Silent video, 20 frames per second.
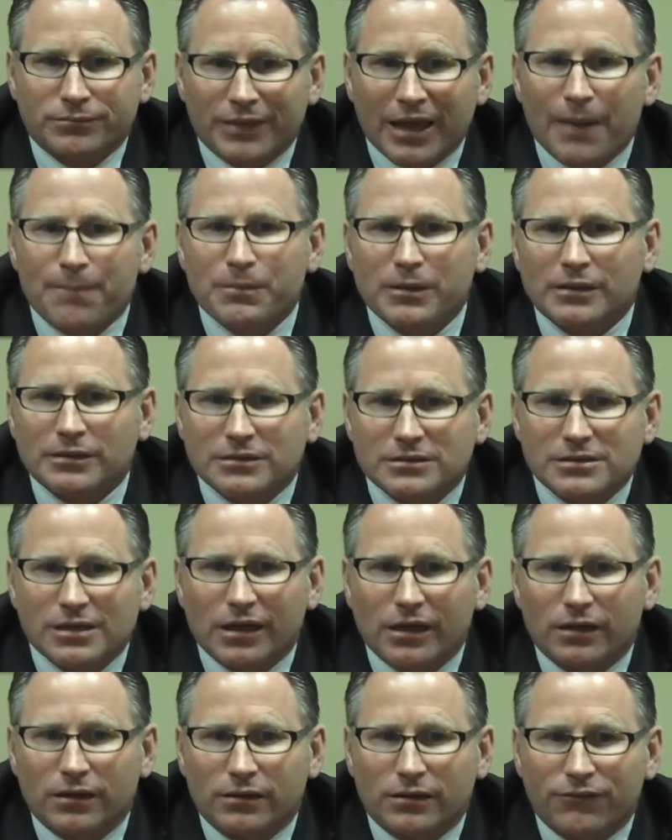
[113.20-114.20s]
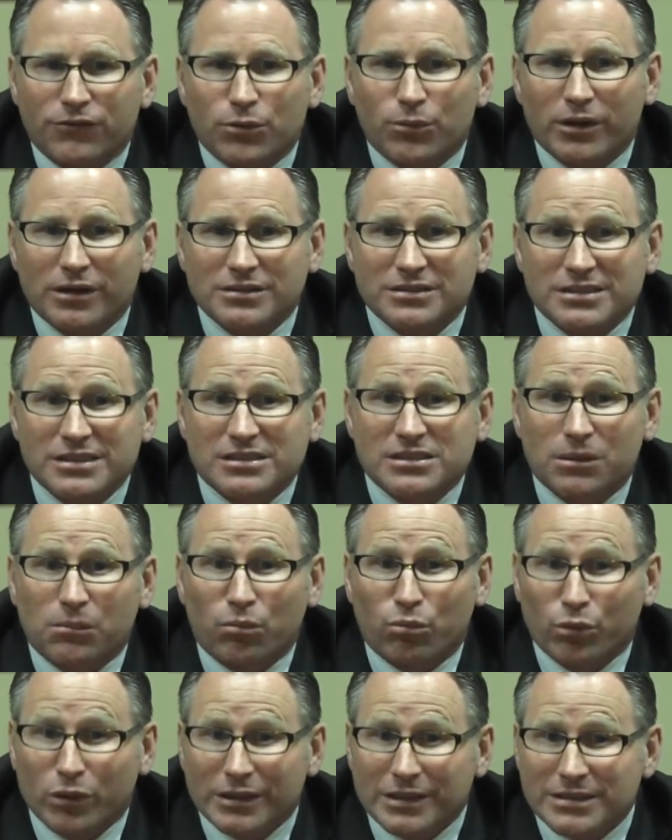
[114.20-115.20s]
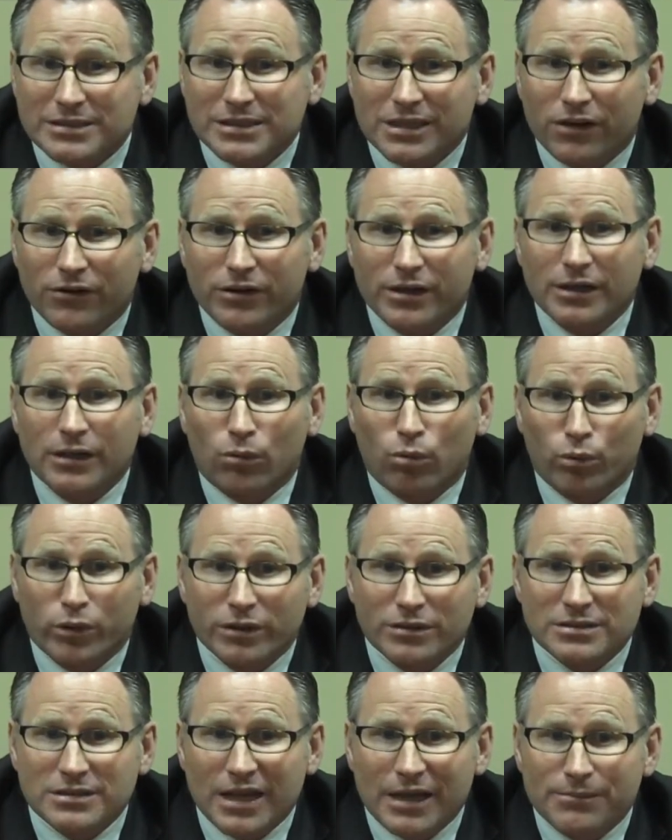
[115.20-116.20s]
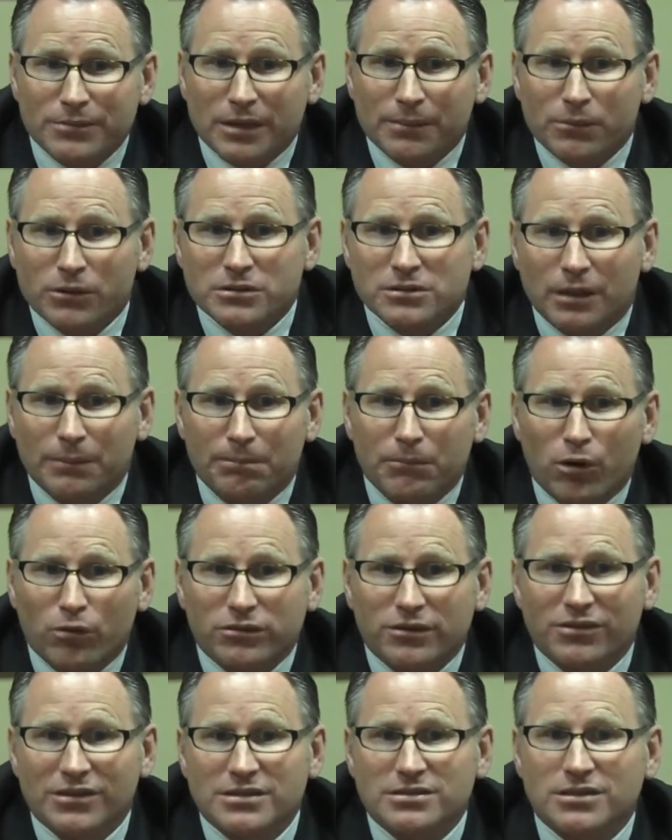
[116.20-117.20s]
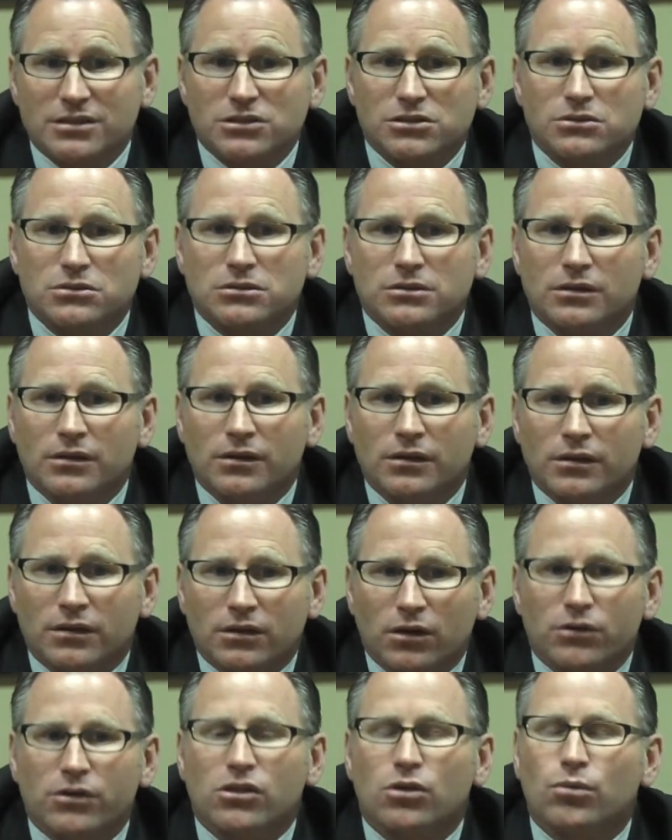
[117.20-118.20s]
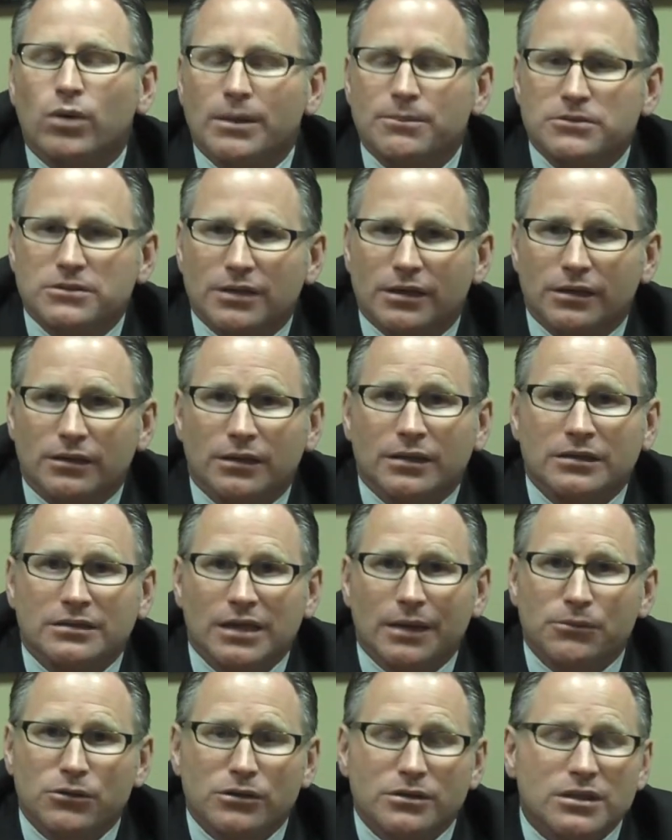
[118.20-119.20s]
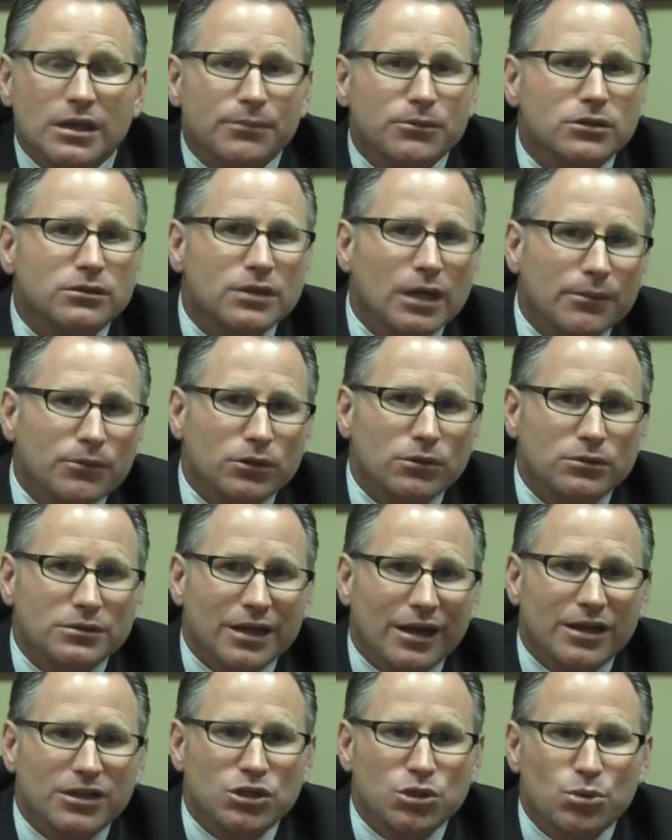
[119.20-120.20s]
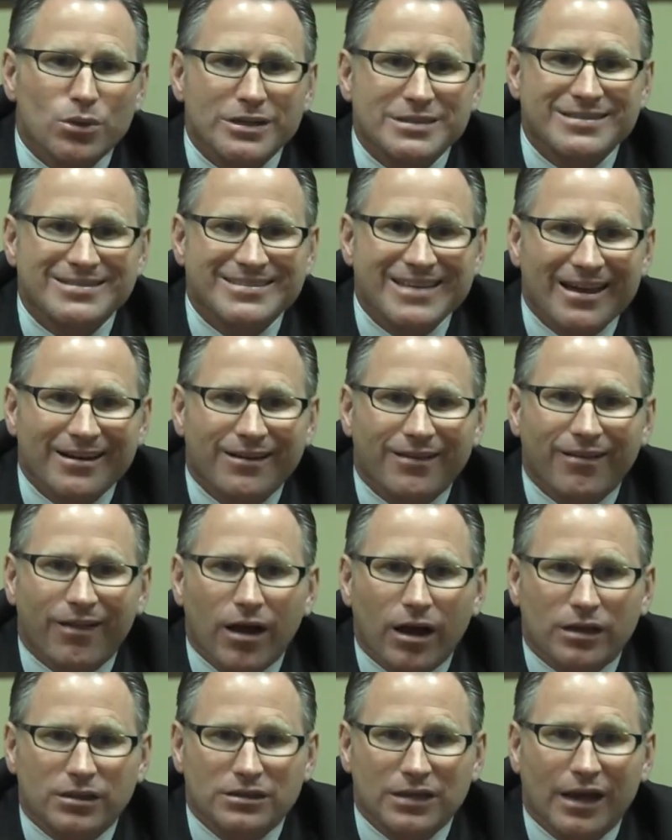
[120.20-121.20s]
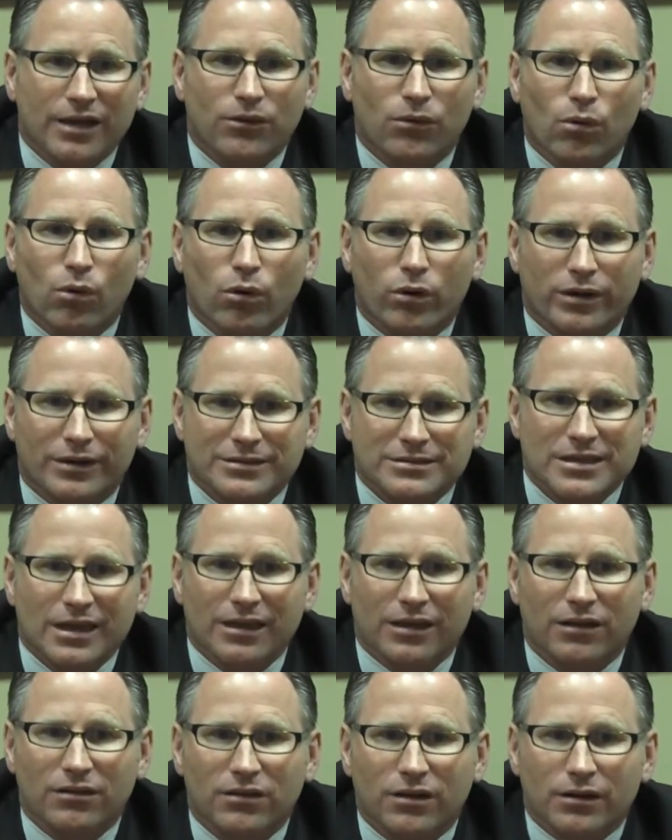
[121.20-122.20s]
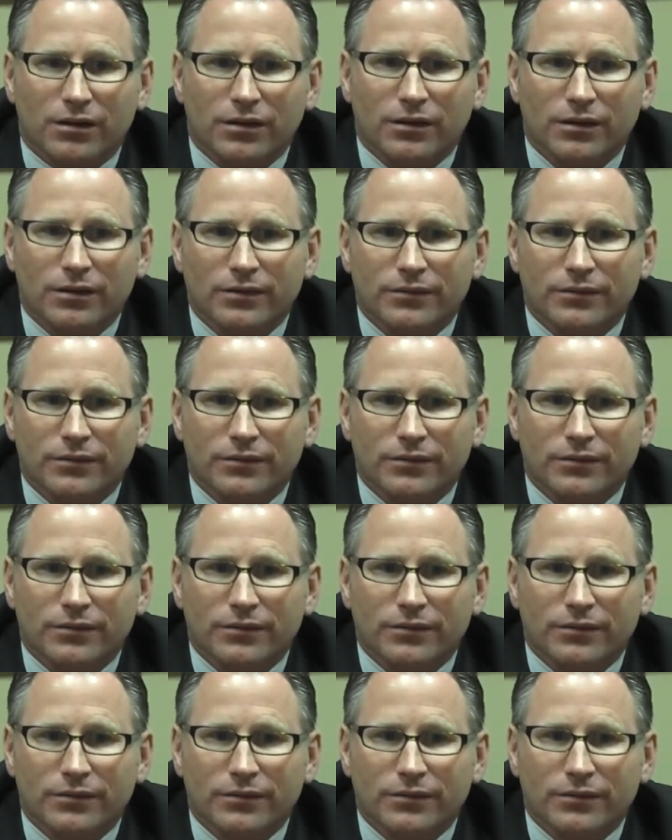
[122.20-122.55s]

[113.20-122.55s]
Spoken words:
That being said, if you want to see some really scary real-time numbers on both of these issues, go to the website www.usdebtclock.org and take a look.